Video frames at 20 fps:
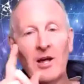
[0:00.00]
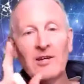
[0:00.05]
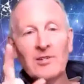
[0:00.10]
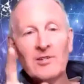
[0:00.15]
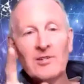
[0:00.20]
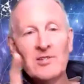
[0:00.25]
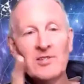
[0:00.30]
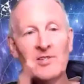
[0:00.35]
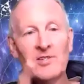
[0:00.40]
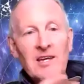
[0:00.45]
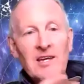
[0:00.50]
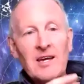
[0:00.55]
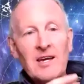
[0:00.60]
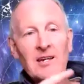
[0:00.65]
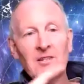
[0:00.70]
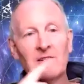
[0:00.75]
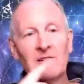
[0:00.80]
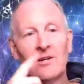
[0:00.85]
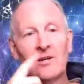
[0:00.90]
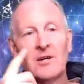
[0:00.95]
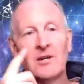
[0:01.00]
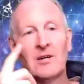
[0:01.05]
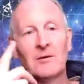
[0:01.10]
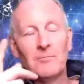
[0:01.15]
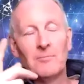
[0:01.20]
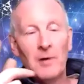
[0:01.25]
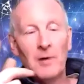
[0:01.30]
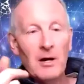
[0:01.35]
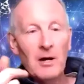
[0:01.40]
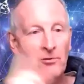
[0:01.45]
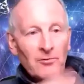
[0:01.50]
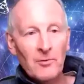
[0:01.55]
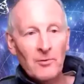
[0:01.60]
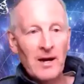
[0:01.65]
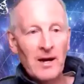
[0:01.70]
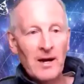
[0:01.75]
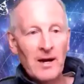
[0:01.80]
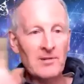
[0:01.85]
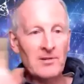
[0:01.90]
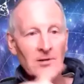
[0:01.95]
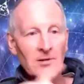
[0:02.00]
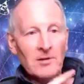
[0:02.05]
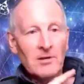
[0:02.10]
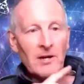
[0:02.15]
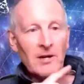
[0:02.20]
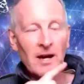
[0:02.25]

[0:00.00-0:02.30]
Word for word: could see it both ways,